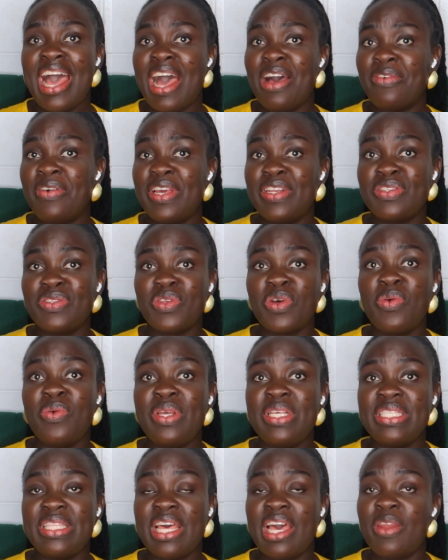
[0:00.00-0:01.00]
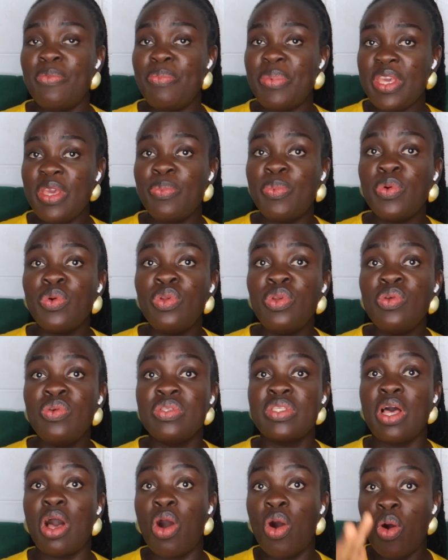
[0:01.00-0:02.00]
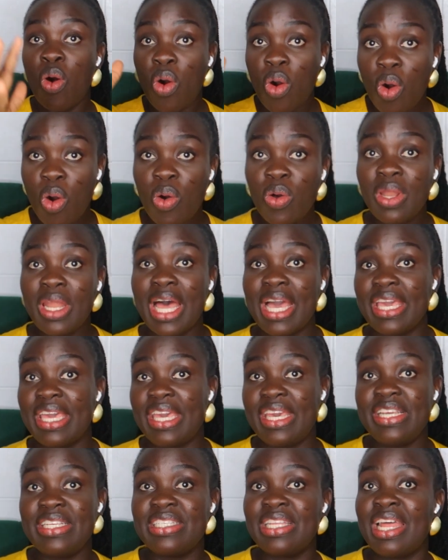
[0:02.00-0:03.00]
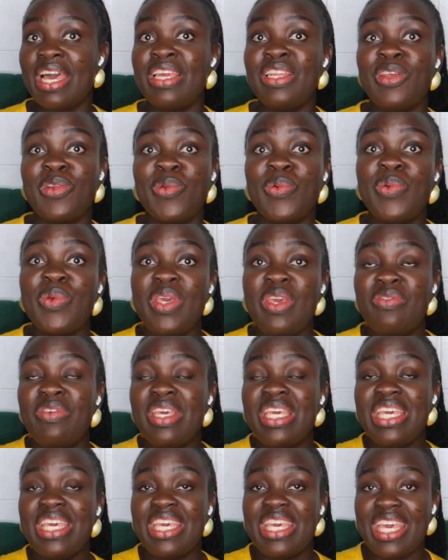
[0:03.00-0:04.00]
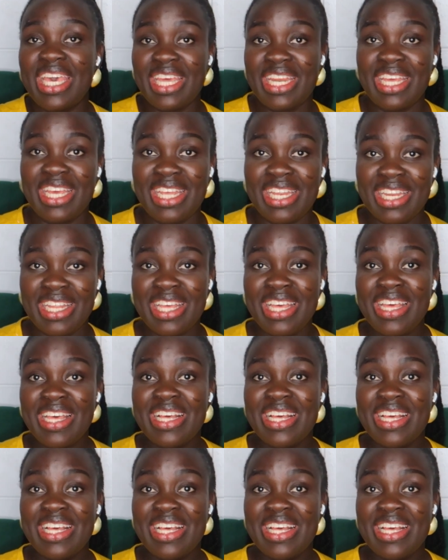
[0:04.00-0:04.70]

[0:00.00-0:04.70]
I've heard stories that people lose a whole luggage, like you don't even get it